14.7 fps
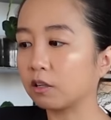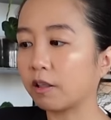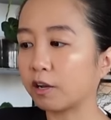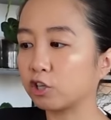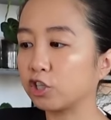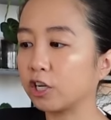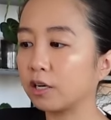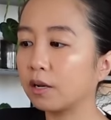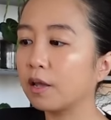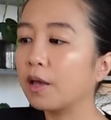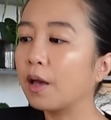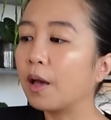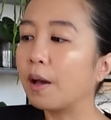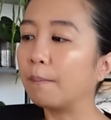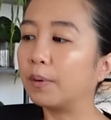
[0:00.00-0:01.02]
collection.
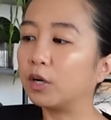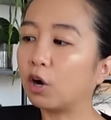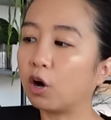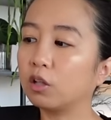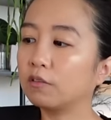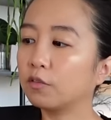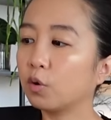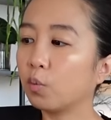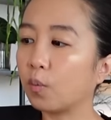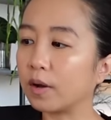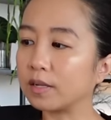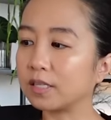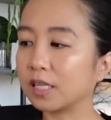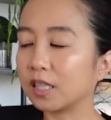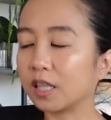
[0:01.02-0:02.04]
But all of the
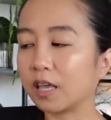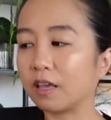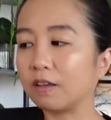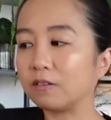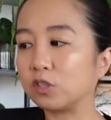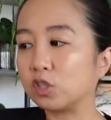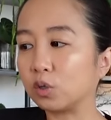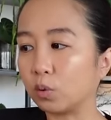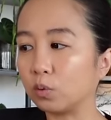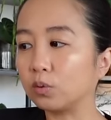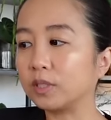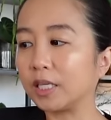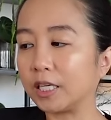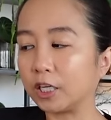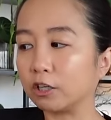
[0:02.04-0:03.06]
ones that they
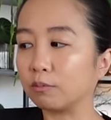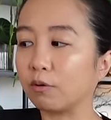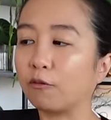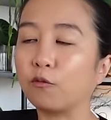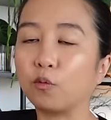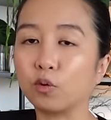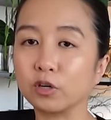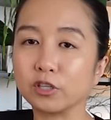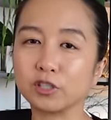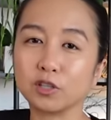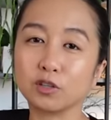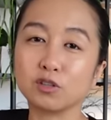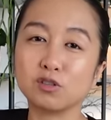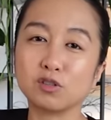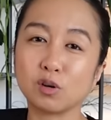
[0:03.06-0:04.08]
sold here before just
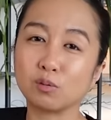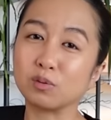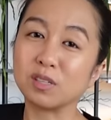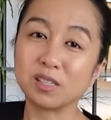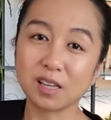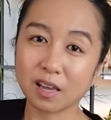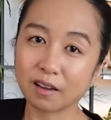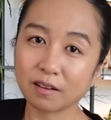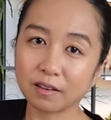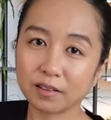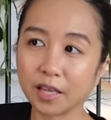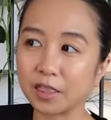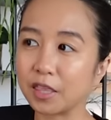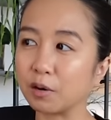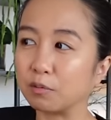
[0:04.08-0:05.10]
look so sick.
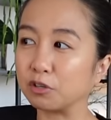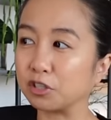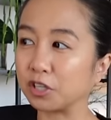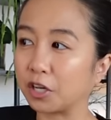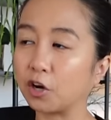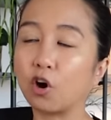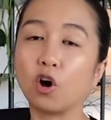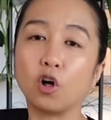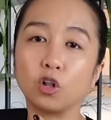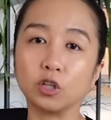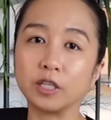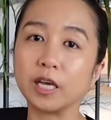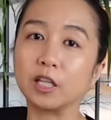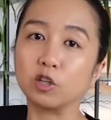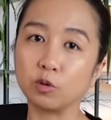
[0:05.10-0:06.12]
Like they were just like all
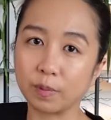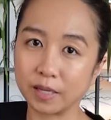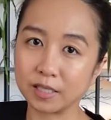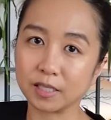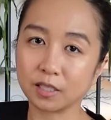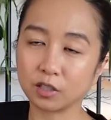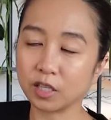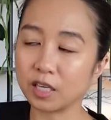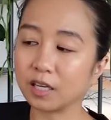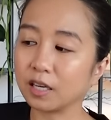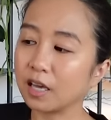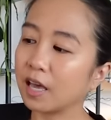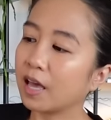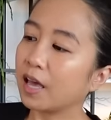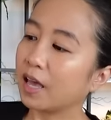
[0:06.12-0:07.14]
yellow basically.